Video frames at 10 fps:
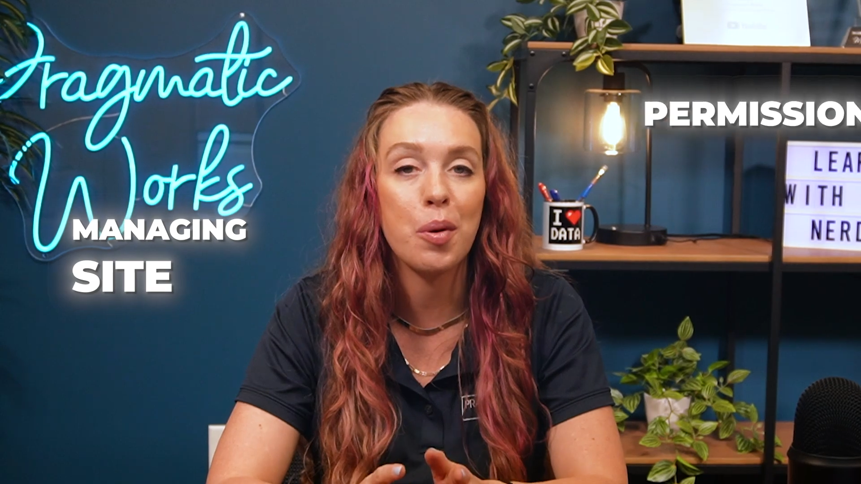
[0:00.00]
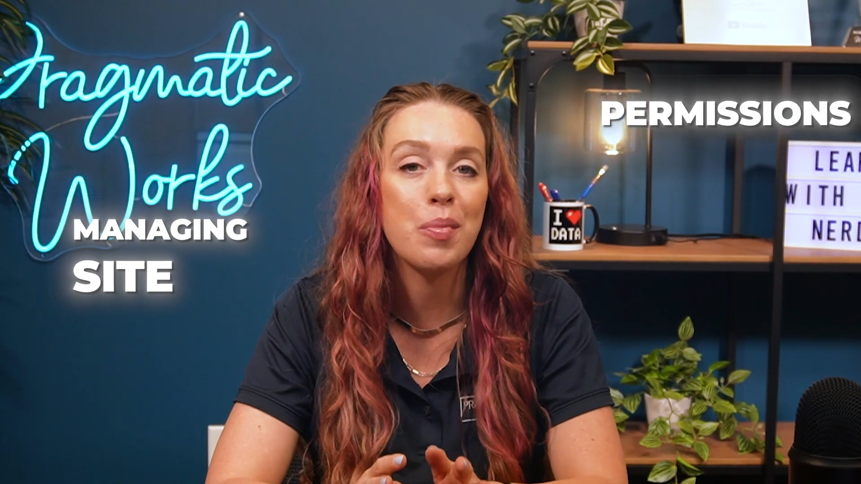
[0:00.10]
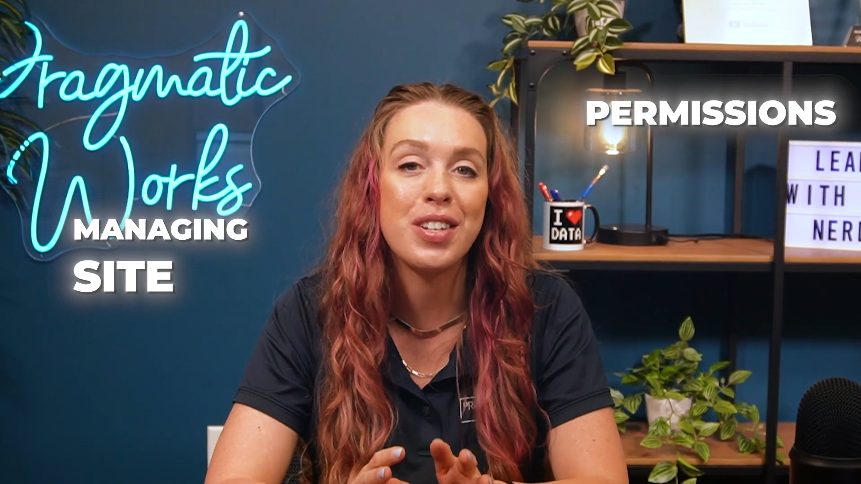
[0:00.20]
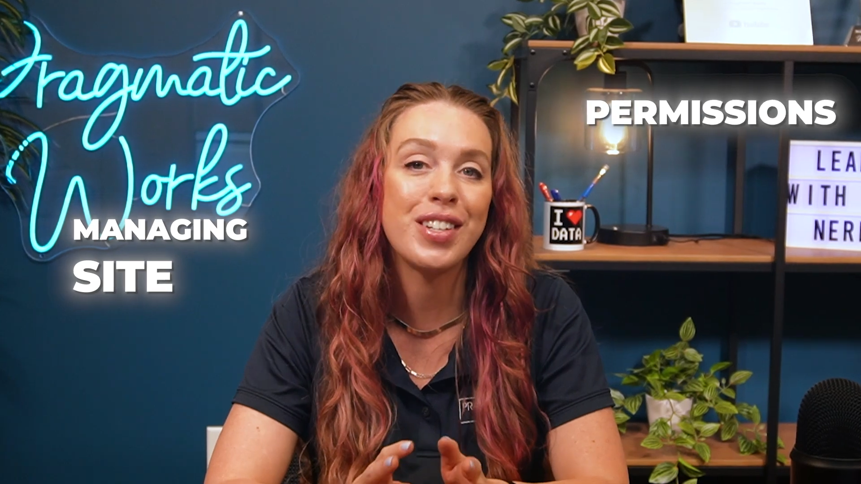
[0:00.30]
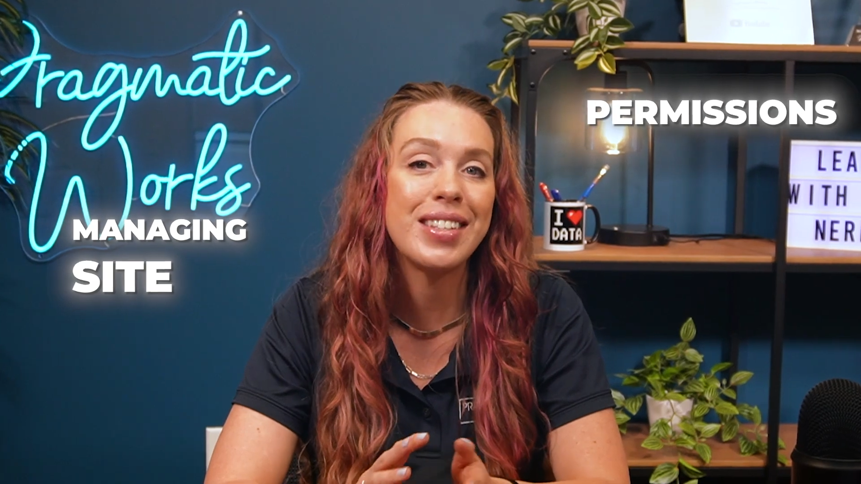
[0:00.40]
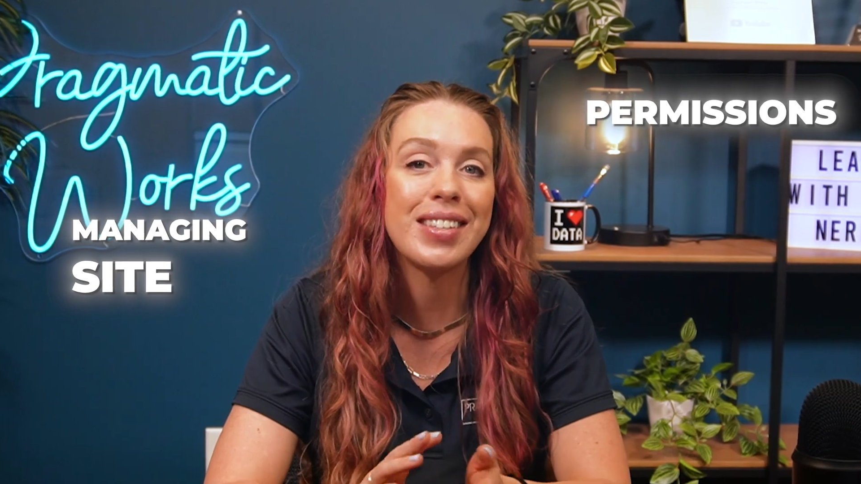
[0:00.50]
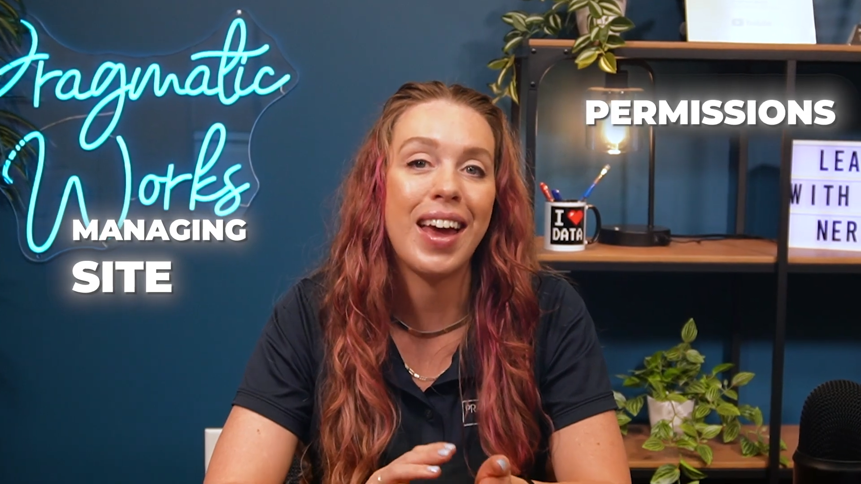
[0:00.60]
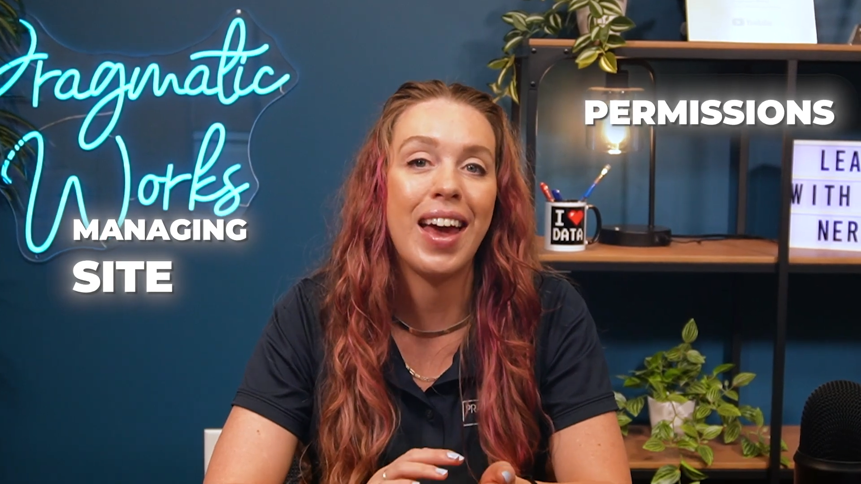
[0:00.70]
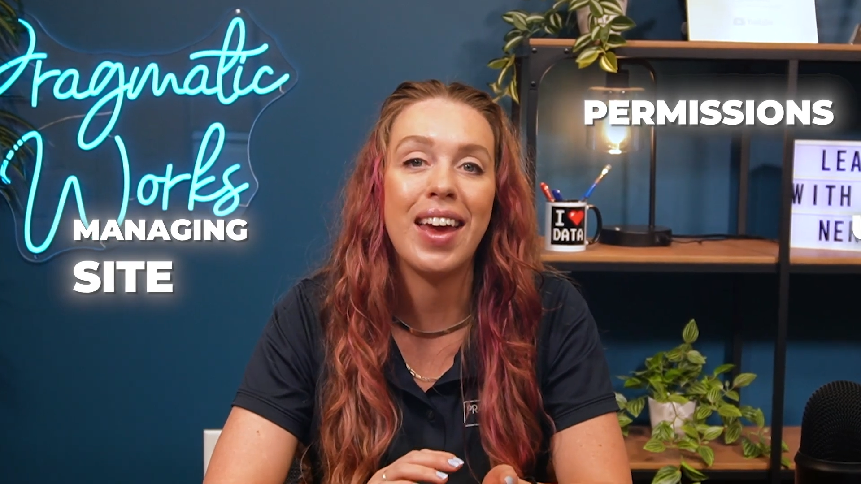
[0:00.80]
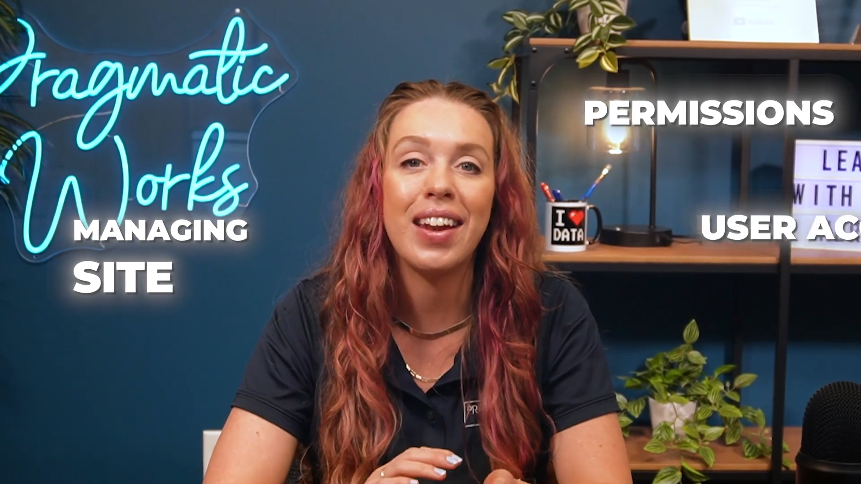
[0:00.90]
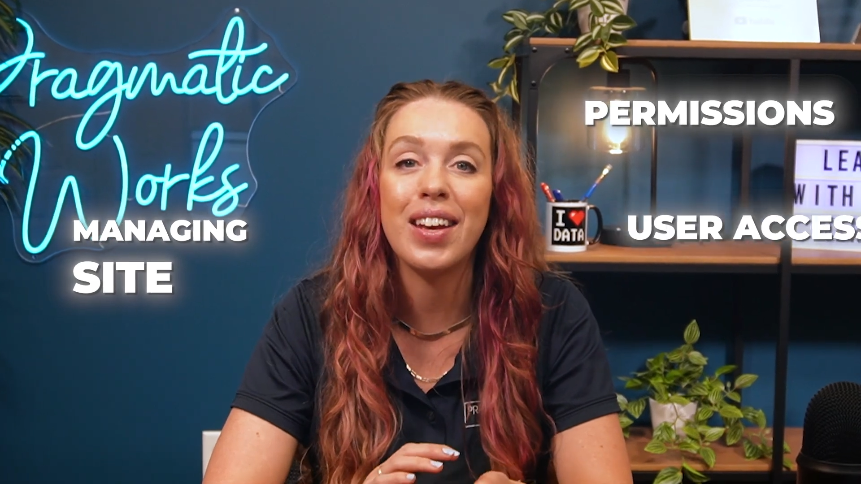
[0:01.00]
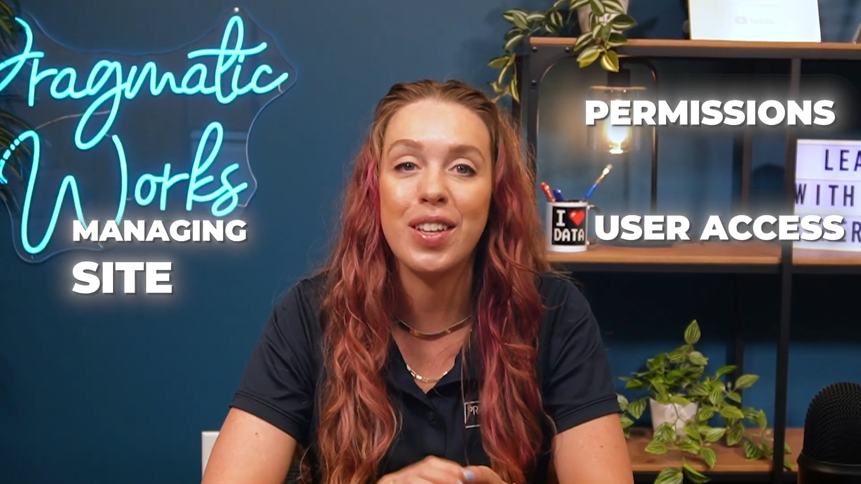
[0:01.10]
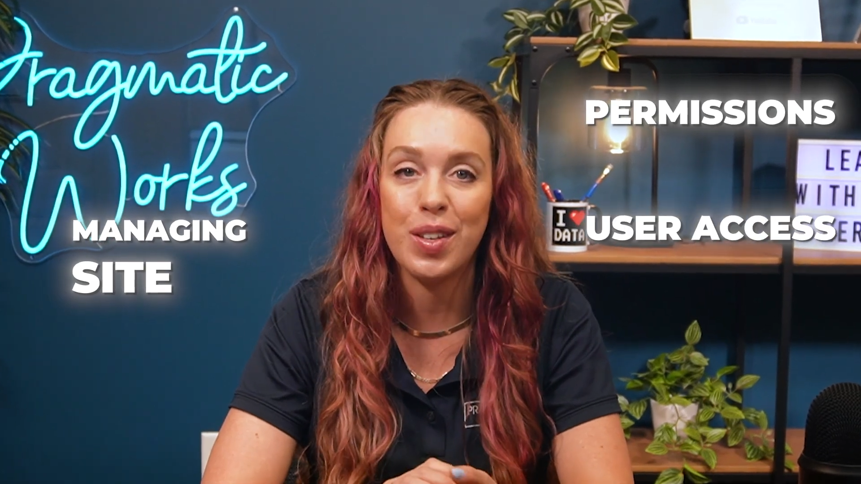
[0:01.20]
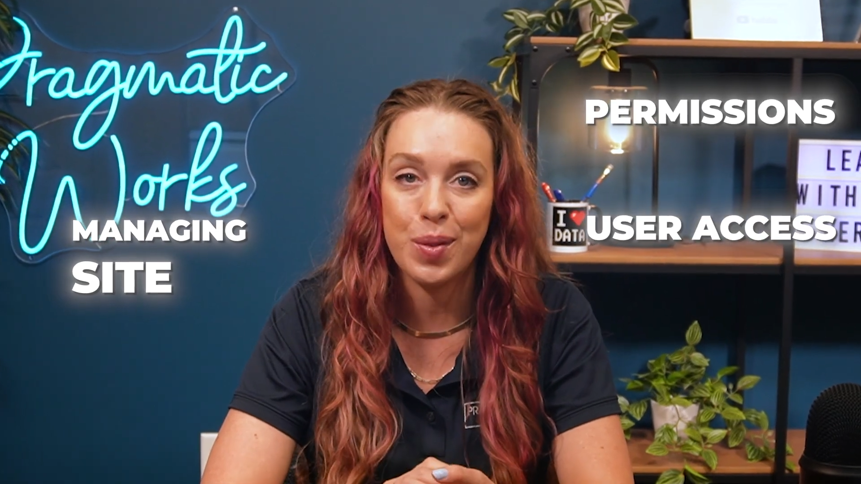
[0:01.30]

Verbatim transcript: permissions, and